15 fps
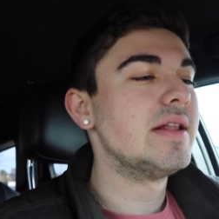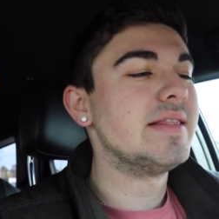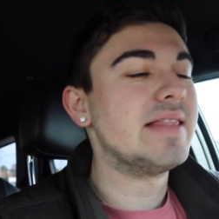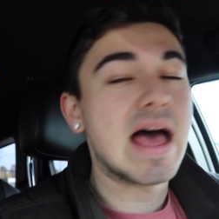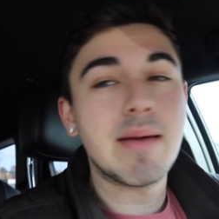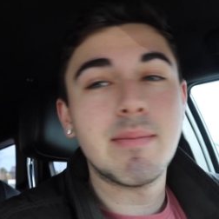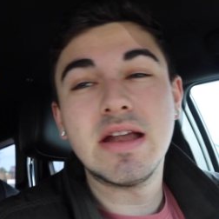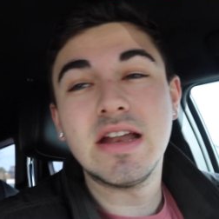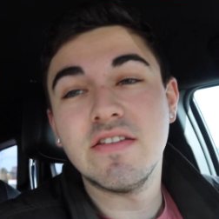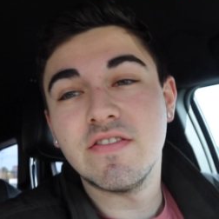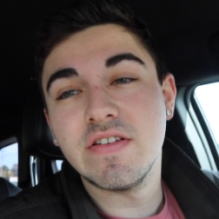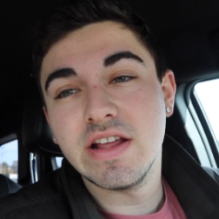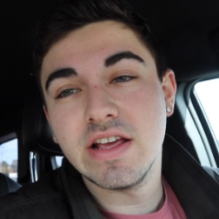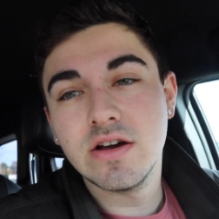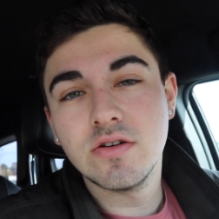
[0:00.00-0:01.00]
that many
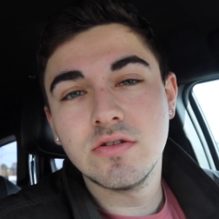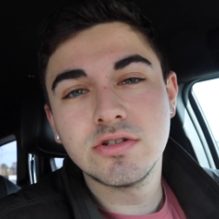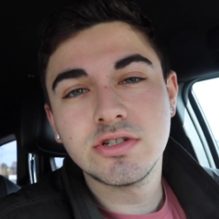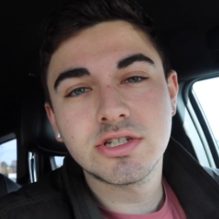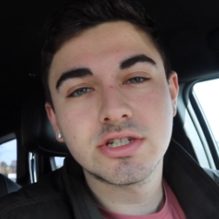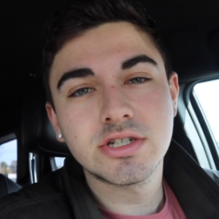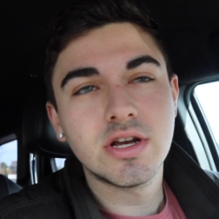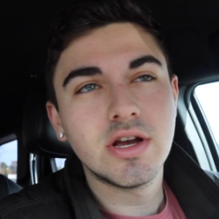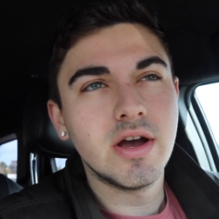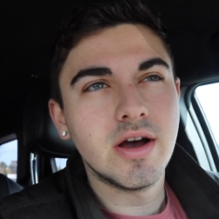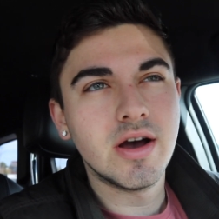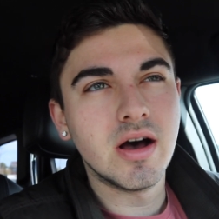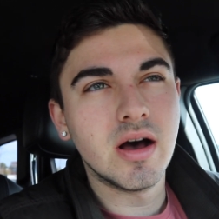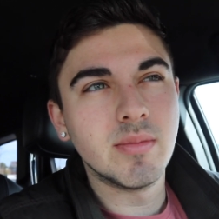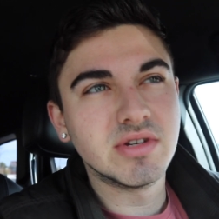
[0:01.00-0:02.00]
videos,
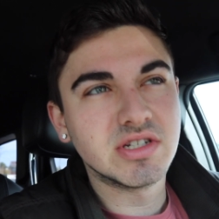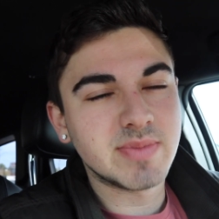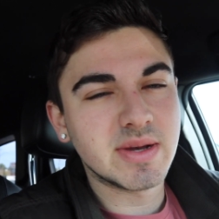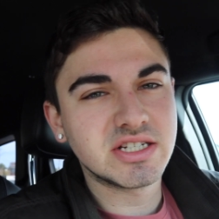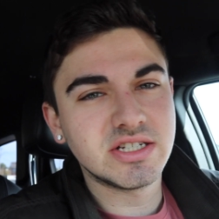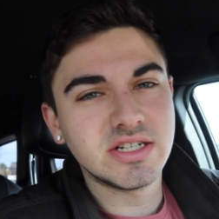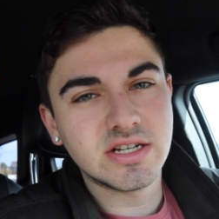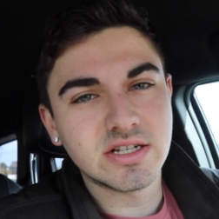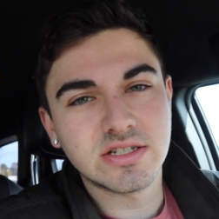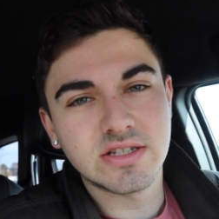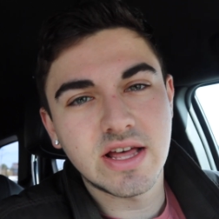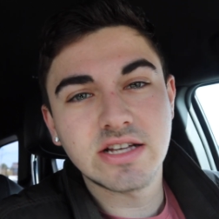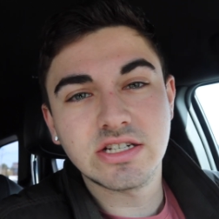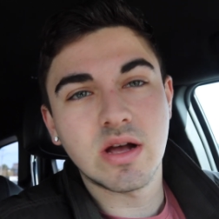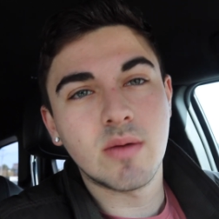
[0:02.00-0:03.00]
especially because
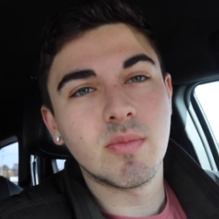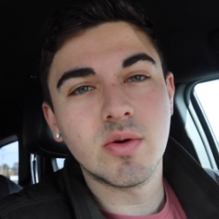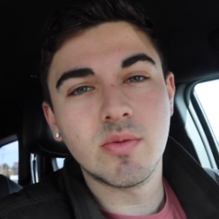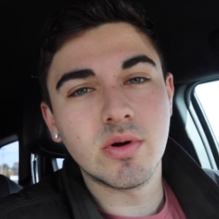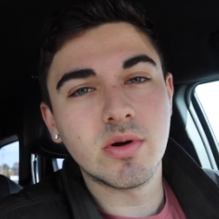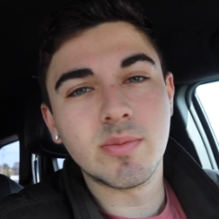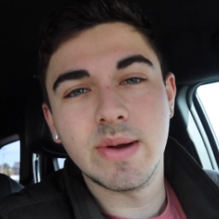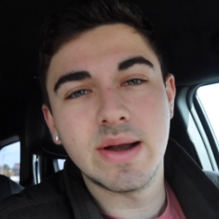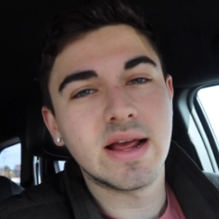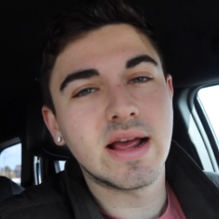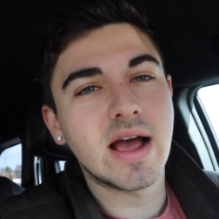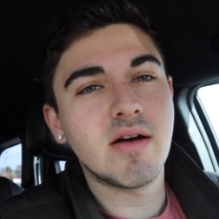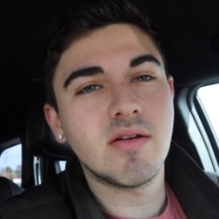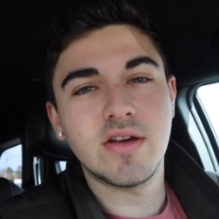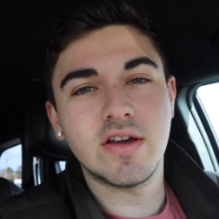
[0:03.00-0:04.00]
last summer we were
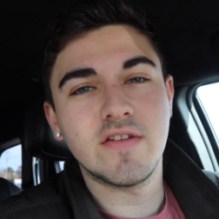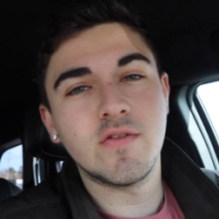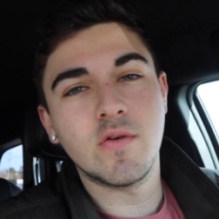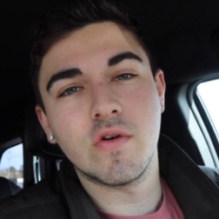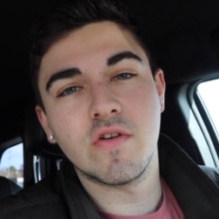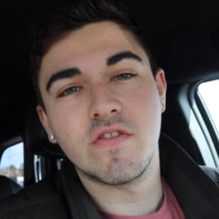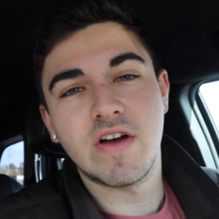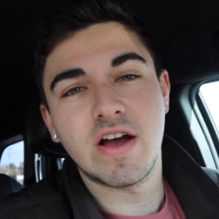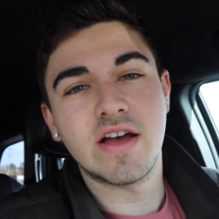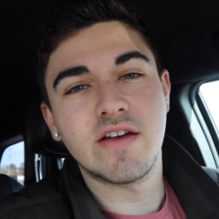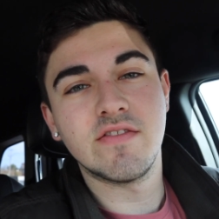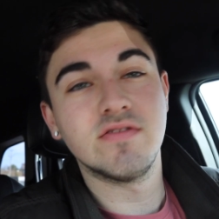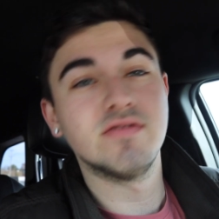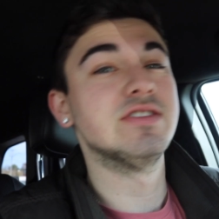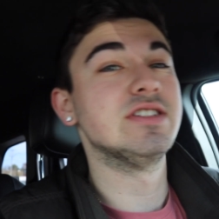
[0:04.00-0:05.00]
putting out like 4,
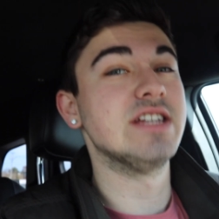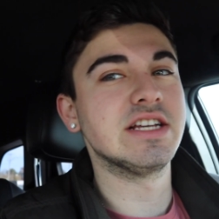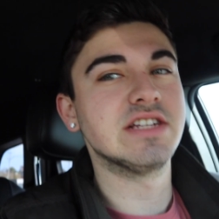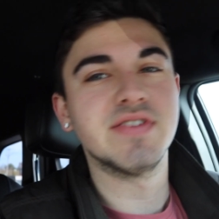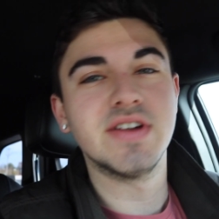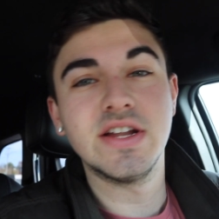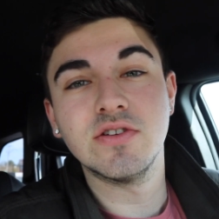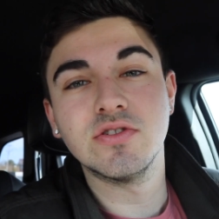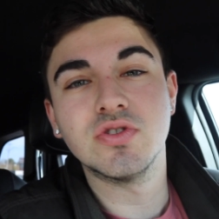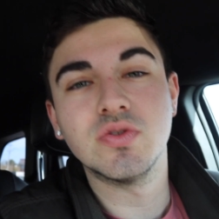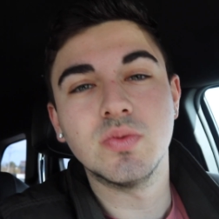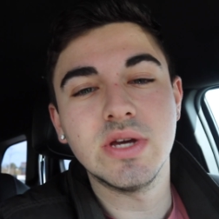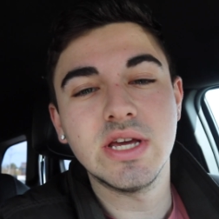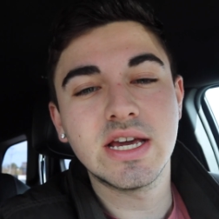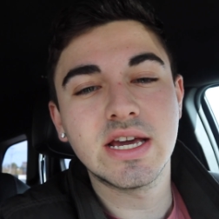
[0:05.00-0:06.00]
5, 6 videos a
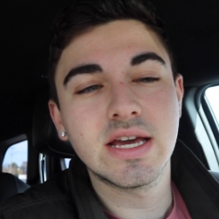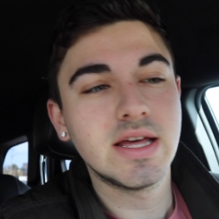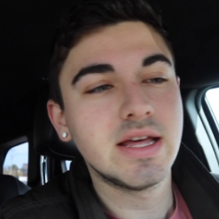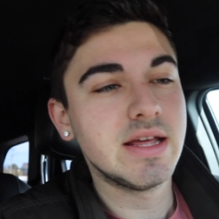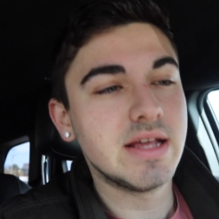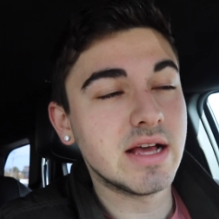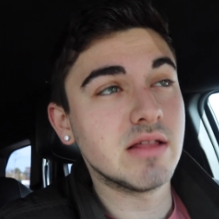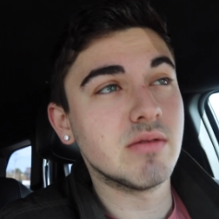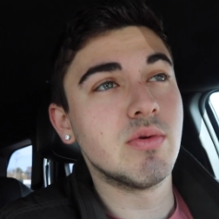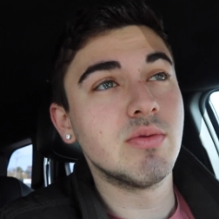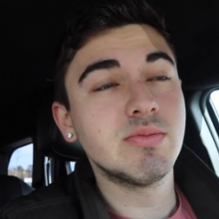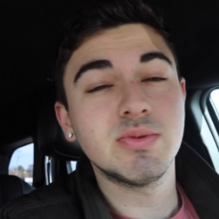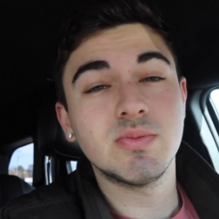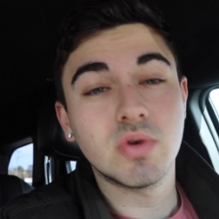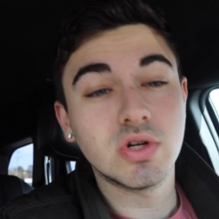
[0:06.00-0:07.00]
week. And
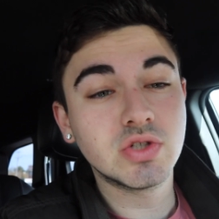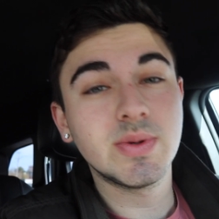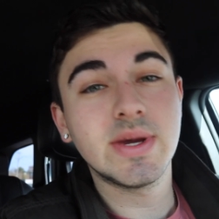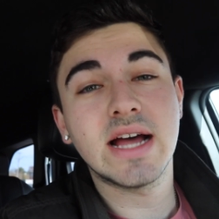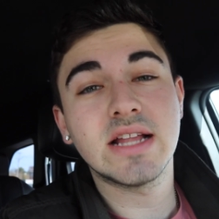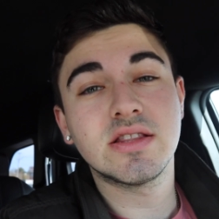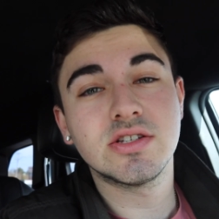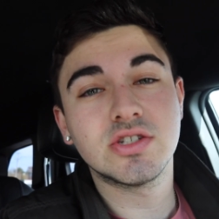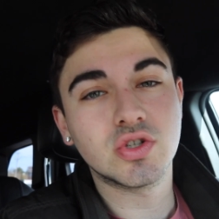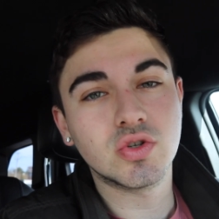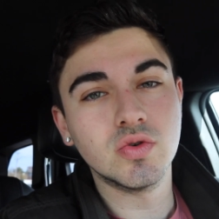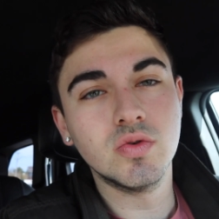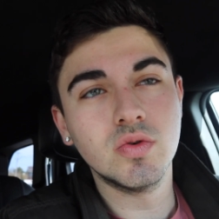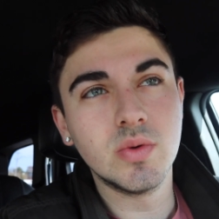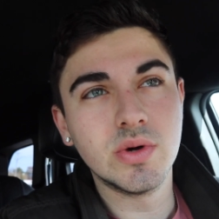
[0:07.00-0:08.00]
then once we got to
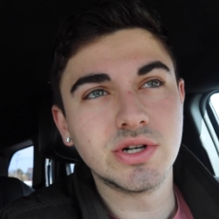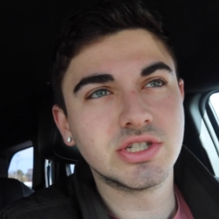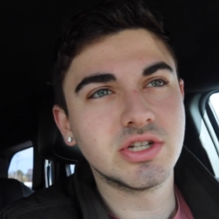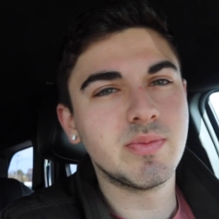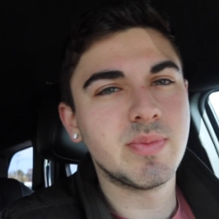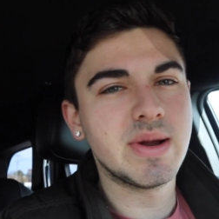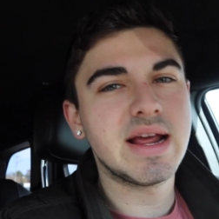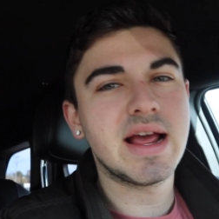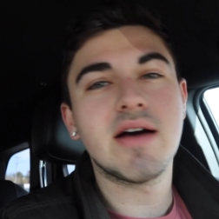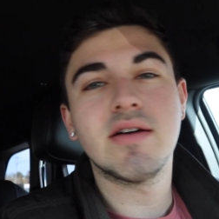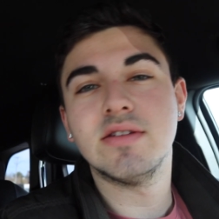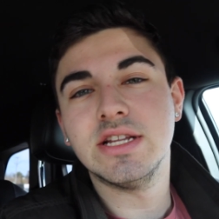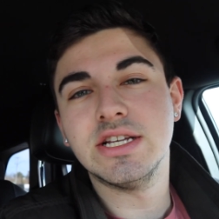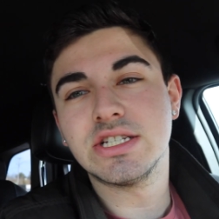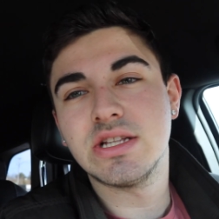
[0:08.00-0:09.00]
school, we were still putting
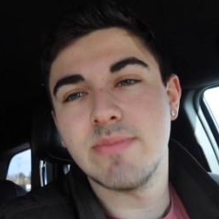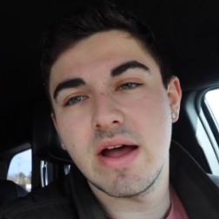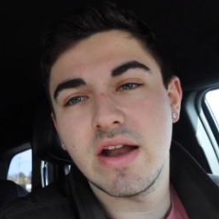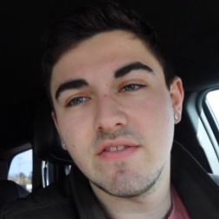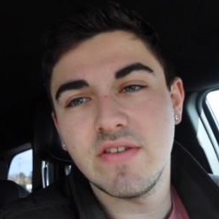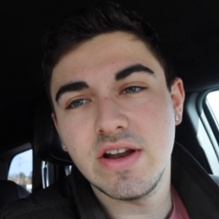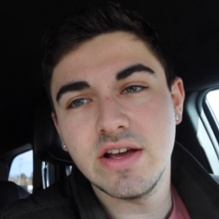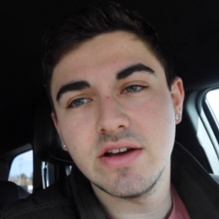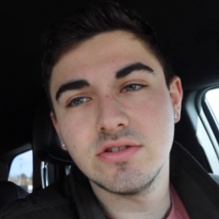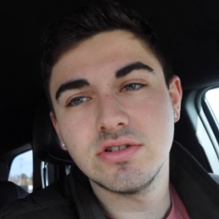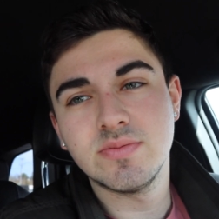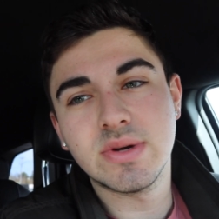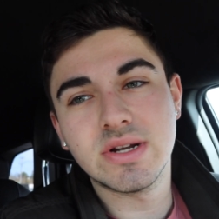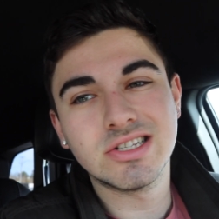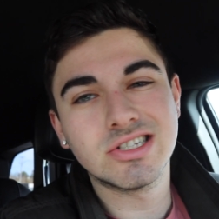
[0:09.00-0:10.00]
out a decent amount of
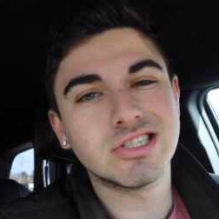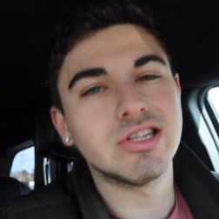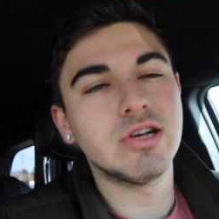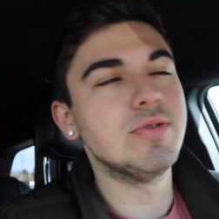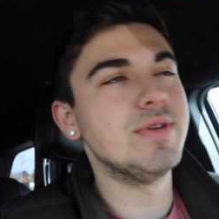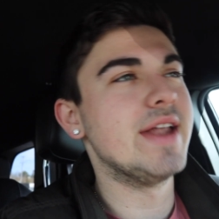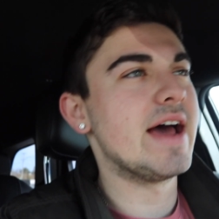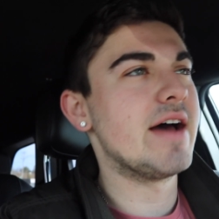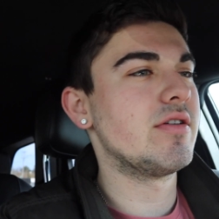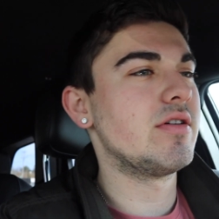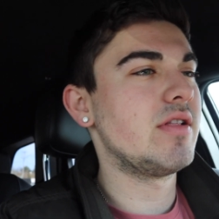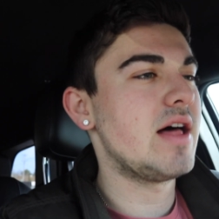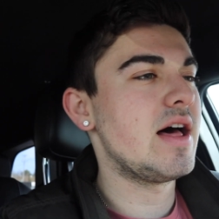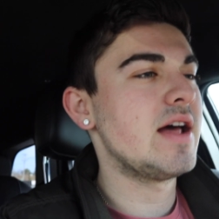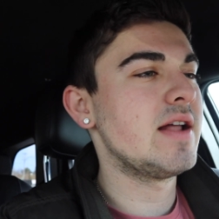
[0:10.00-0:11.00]
videos, but it slowed down
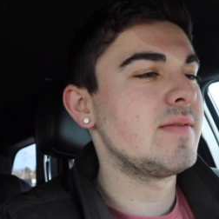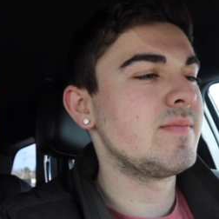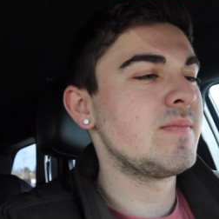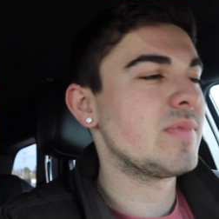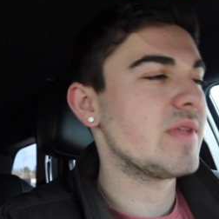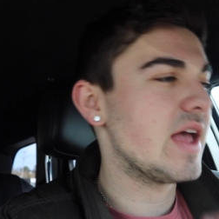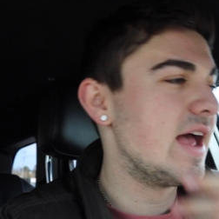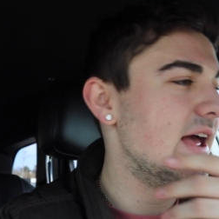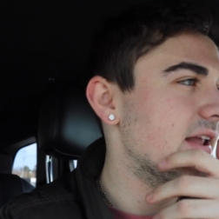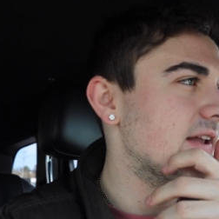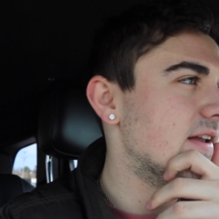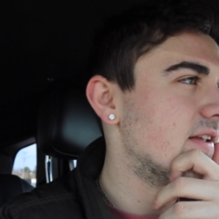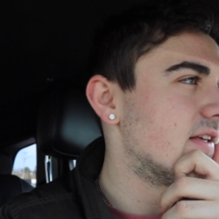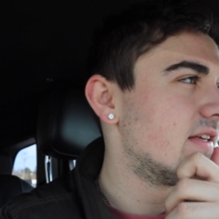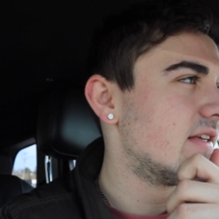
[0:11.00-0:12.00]
a lot.
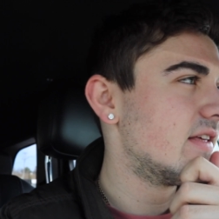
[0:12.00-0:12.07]
And